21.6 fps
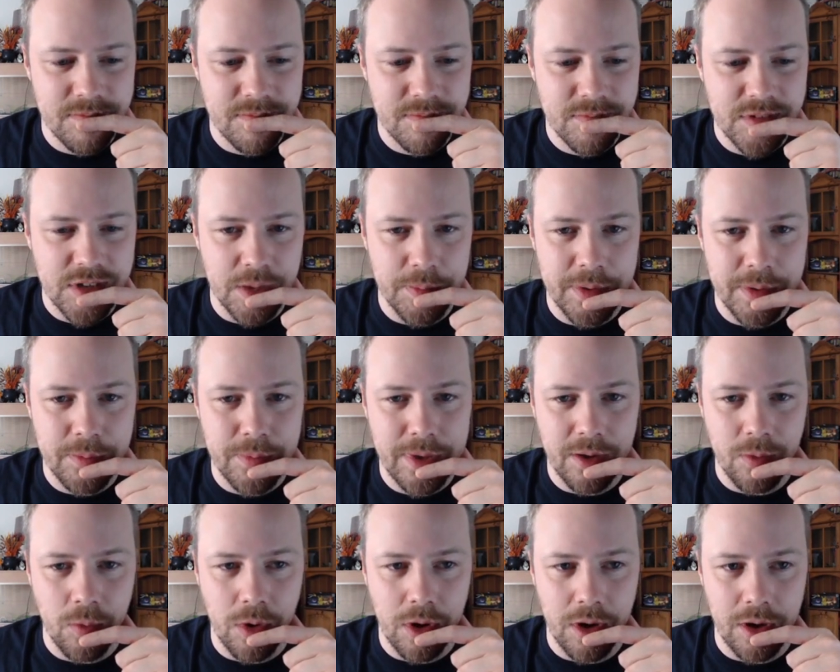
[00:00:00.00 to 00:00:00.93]
it's going to be
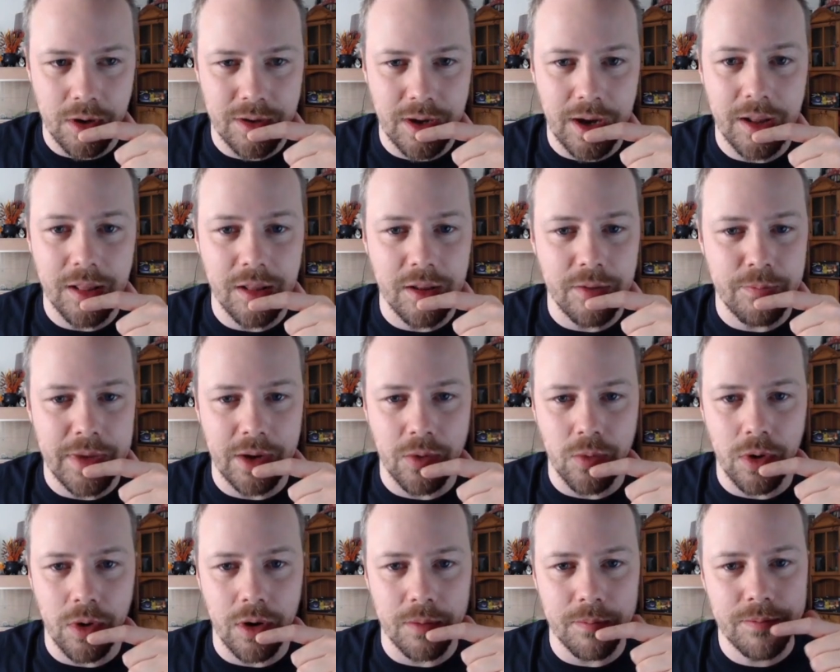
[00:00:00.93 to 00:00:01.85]
Mgła. I love
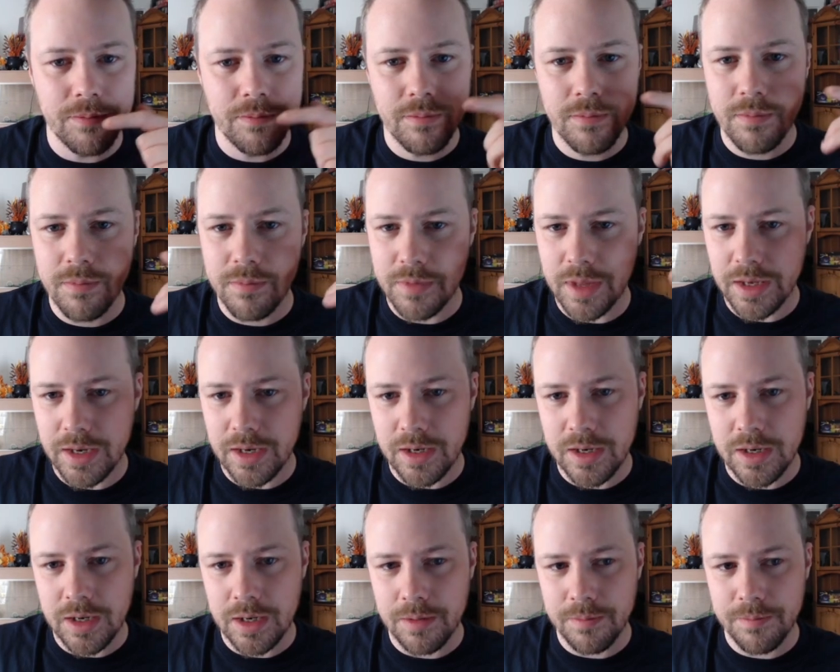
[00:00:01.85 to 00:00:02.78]
Mgła. They
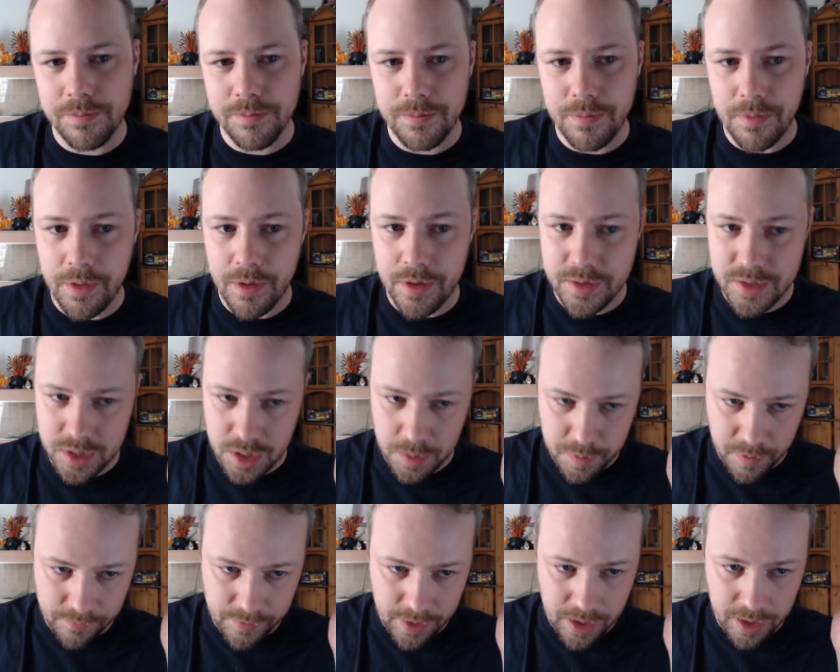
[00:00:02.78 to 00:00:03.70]
are the
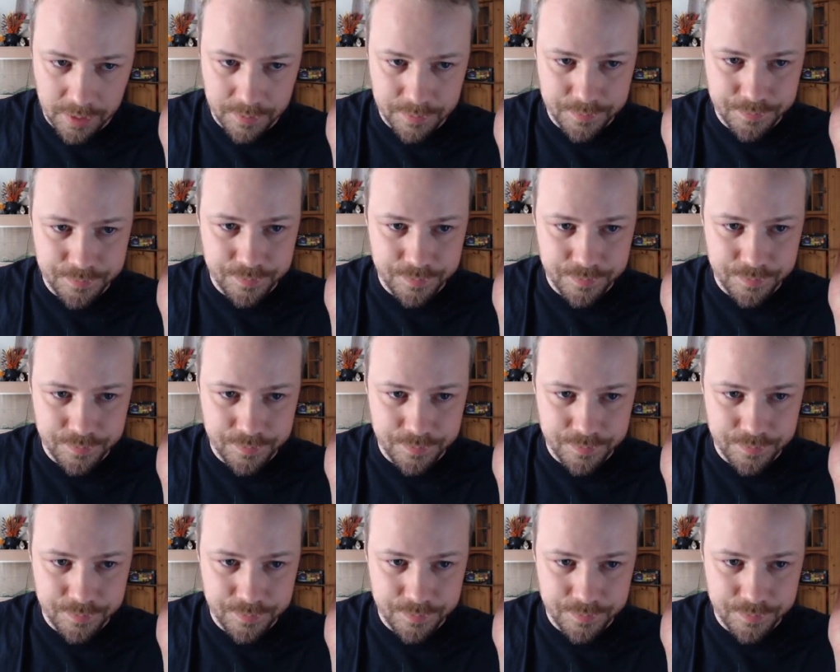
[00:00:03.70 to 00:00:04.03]
top of A.